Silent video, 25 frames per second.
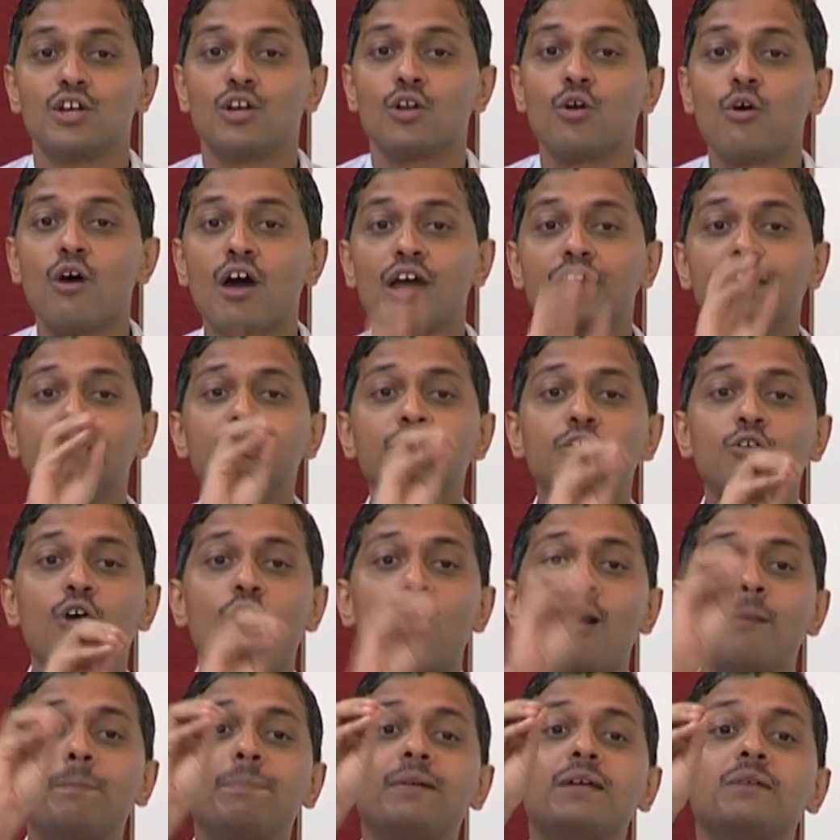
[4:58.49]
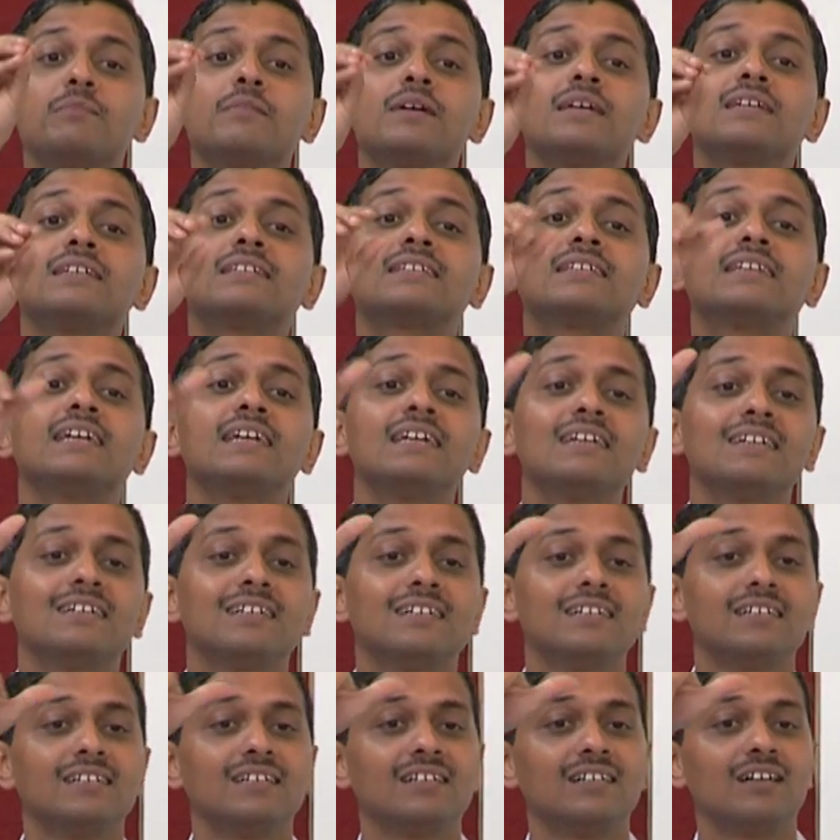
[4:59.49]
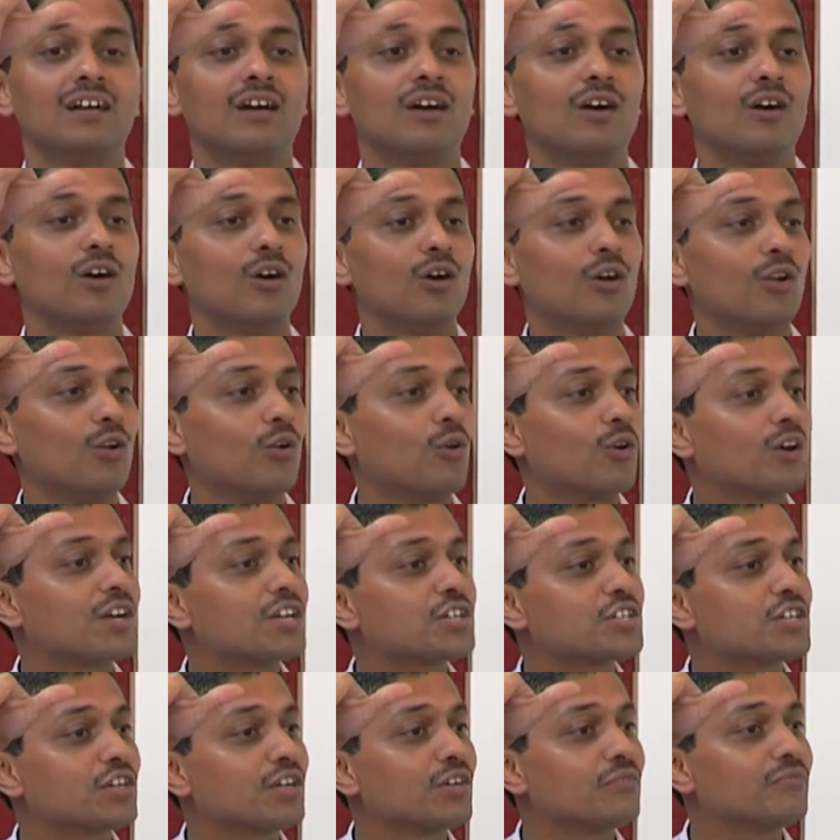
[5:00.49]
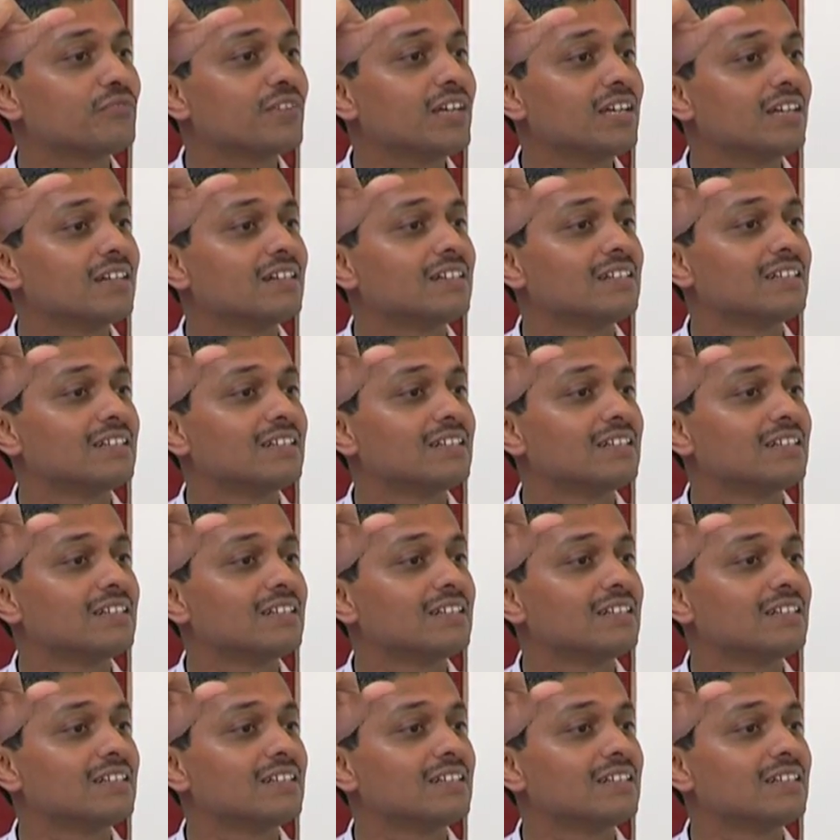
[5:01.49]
Now, I need to optimize the location of the